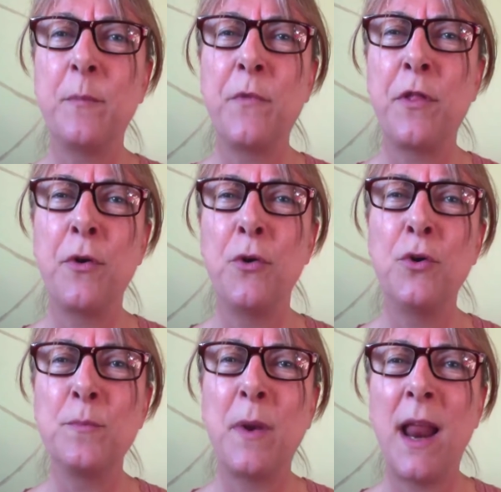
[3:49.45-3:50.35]

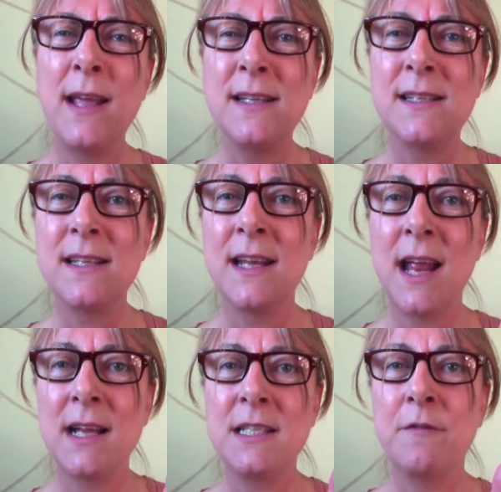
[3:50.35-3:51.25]
thought place, the
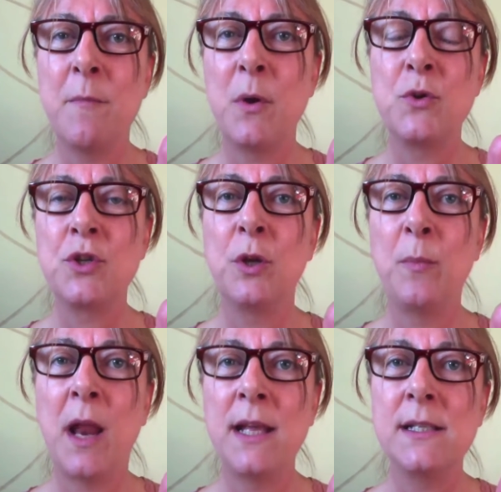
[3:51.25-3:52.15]
negative emotional
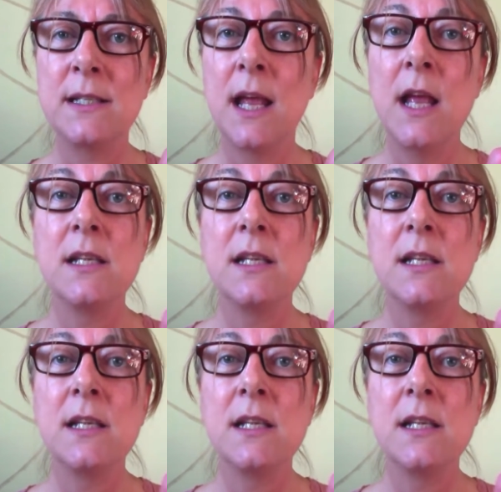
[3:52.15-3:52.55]
place,